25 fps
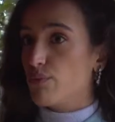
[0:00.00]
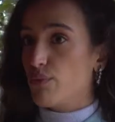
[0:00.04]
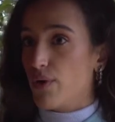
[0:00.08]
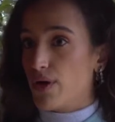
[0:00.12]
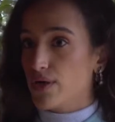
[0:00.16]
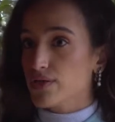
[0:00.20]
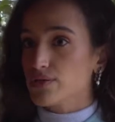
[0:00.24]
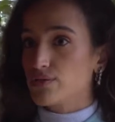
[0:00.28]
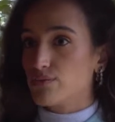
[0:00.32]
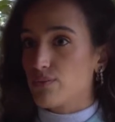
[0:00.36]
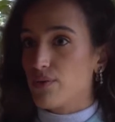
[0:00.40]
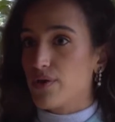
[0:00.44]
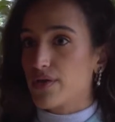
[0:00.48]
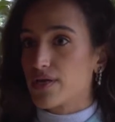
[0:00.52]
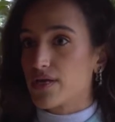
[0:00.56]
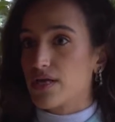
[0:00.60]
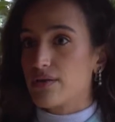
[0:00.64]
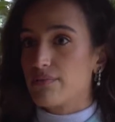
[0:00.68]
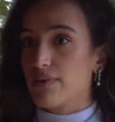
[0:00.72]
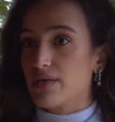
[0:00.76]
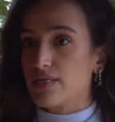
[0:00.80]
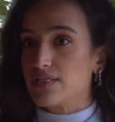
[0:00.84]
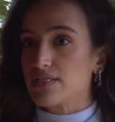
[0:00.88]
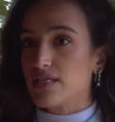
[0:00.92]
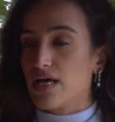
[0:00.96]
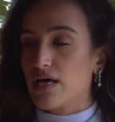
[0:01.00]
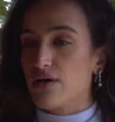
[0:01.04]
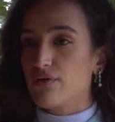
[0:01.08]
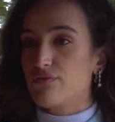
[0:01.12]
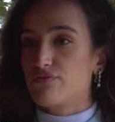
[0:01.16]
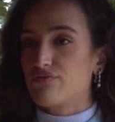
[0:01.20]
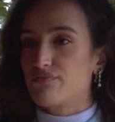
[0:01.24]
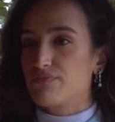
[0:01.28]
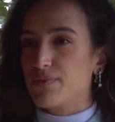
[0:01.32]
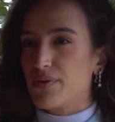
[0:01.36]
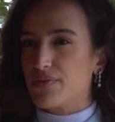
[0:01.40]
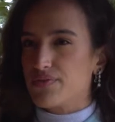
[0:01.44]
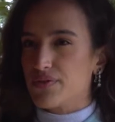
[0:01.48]
whilst working myself,
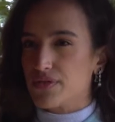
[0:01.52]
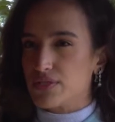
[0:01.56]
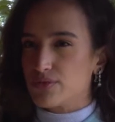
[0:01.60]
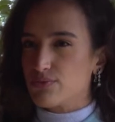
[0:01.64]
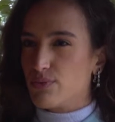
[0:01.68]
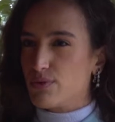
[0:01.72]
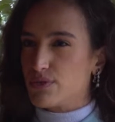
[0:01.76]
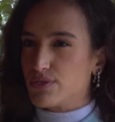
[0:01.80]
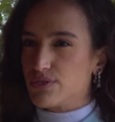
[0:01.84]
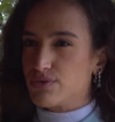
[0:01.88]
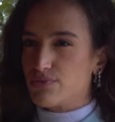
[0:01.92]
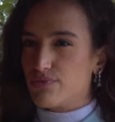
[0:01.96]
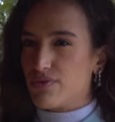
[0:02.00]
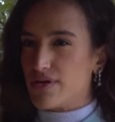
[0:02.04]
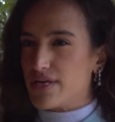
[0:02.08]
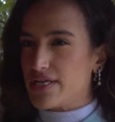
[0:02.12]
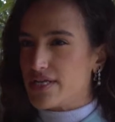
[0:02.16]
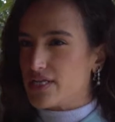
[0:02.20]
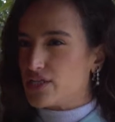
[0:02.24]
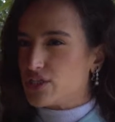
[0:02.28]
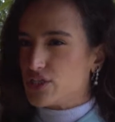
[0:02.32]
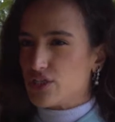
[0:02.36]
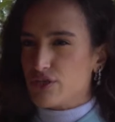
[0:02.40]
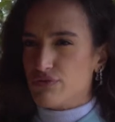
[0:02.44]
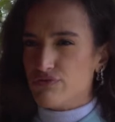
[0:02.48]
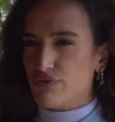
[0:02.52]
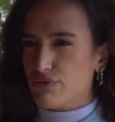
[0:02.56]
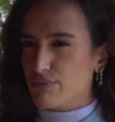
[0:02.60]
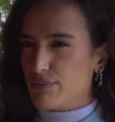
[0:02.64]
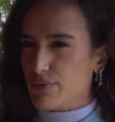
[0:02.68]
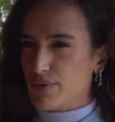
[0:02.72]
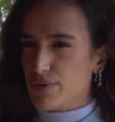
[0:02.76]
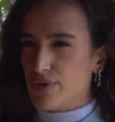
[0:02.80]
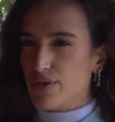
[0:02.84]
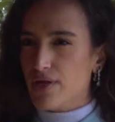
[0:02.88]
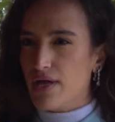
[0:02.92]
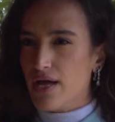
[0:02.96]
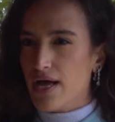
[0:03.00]
but this wasn't really
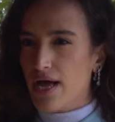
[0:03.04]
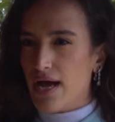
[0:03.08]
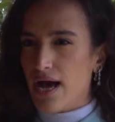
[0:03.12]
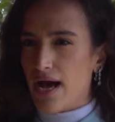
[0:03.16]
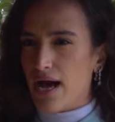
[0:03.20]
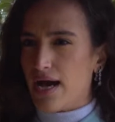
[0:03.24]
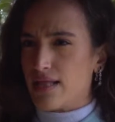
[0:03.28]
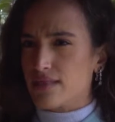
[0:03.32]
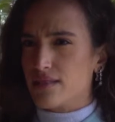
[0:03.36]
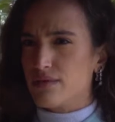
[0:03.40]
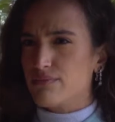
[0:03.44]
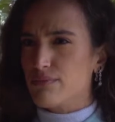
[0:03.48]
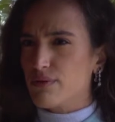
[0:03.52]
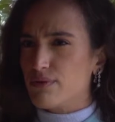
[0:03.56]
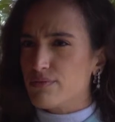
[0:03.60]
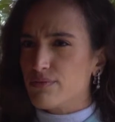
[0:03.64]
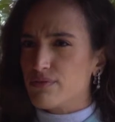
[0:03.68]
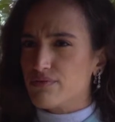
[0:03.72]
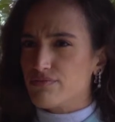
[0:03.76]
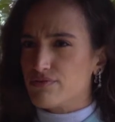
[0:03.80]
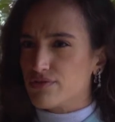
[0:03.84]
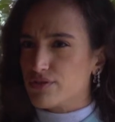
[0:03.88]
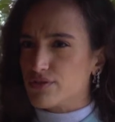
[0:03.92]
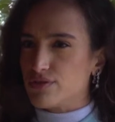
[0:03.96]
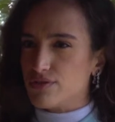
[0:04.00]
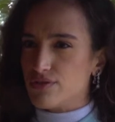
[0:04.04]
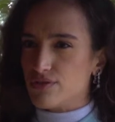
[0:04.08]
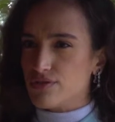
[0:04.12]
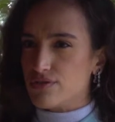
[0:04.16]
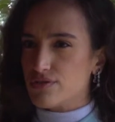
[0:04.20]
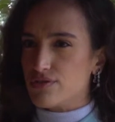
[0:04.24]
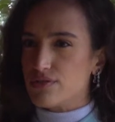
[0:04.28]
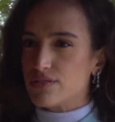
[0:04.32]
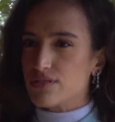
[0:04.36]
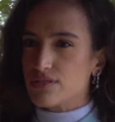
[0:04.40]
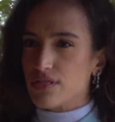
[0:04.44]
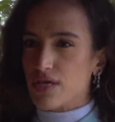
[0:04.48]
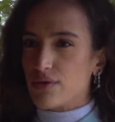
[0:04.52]
achievable at the moment for students.